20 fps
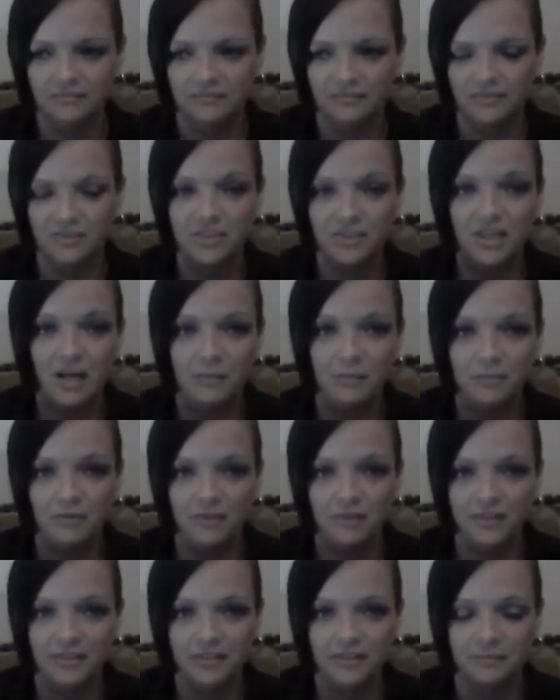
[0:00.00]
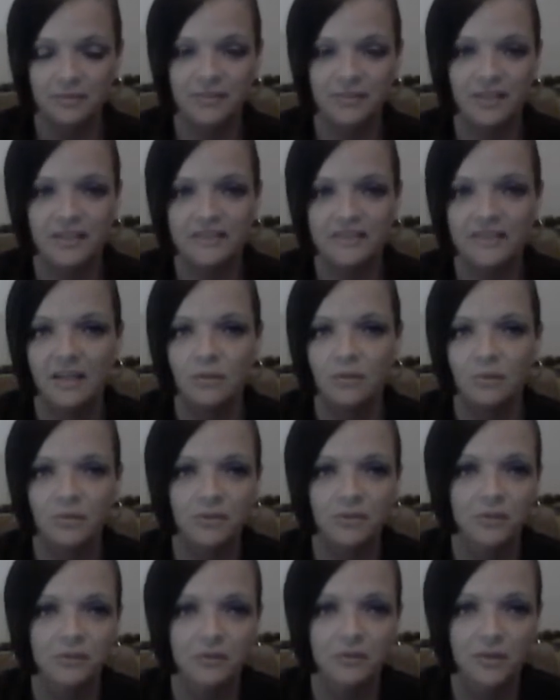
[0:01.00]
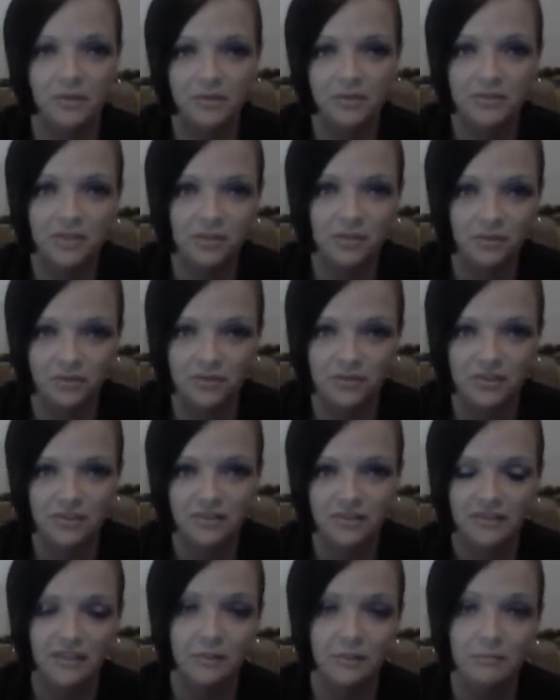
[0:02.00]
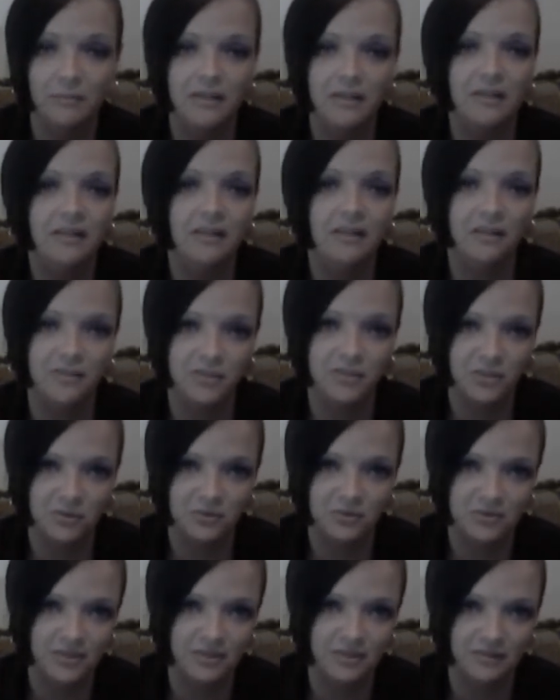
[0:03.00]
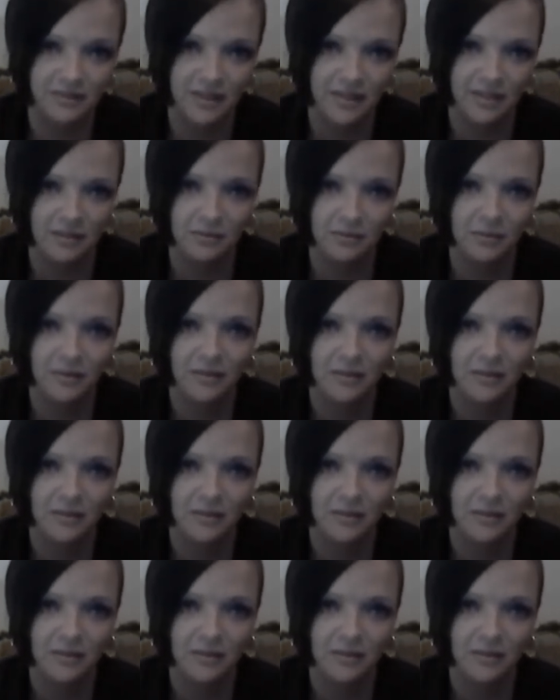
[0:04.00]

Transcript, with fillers: the chapel is, but that's not where you go to church. The men go to church there now.